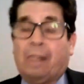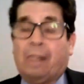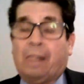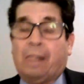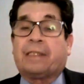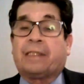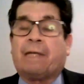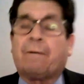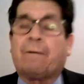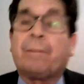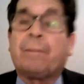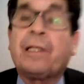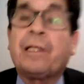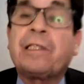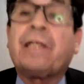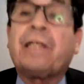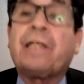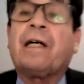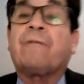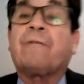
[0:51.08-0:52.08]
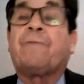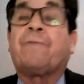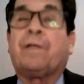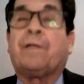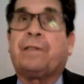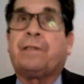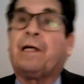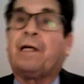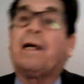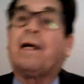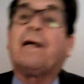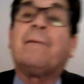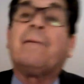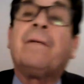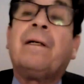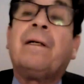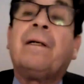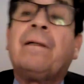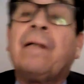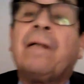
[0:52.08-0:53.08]
Let's have a blazing hot fun time.
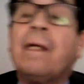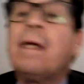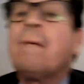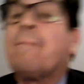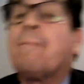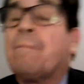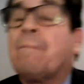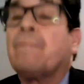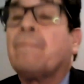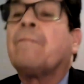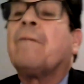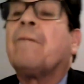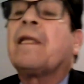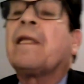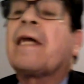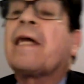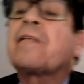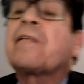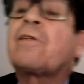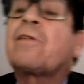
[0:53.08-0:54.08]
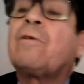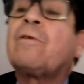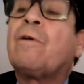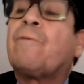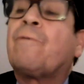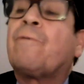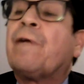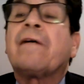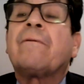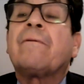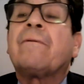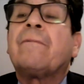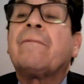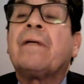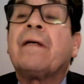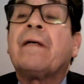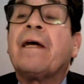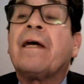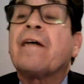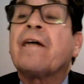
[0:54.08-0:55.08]
My last girlfriend
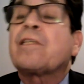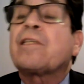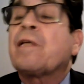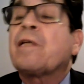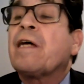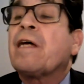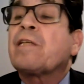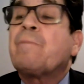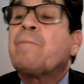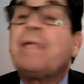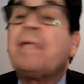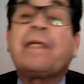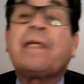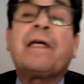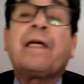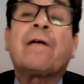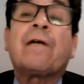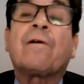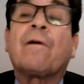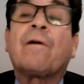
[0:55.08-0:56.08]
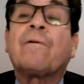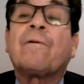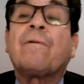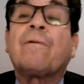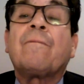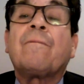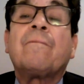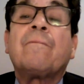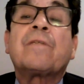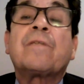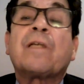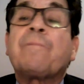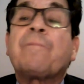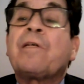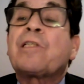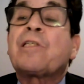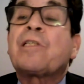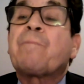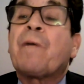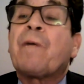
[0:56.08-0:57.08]
asked me to get her
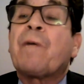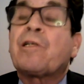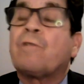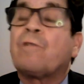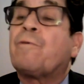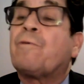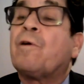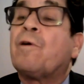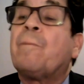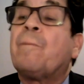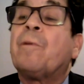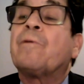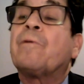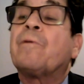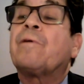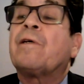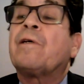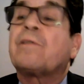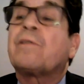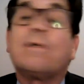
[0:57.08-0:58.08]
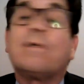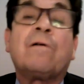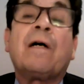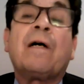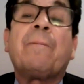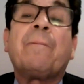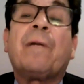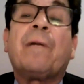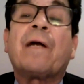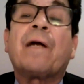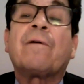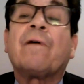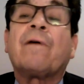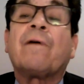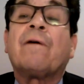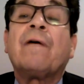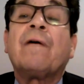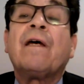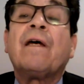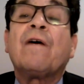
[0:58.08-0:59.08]
something special for her birthday, so I bought her
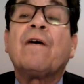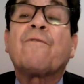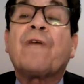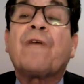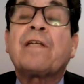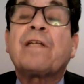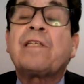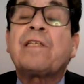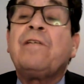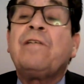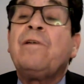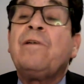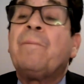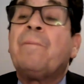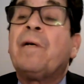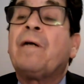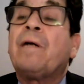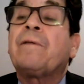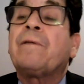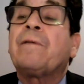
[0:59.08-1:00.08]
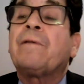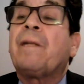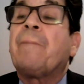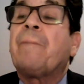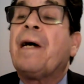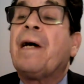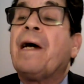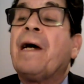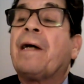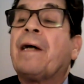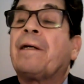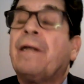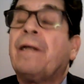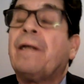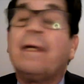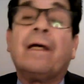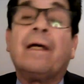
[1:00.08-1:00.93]
a fancy new belt and a bag.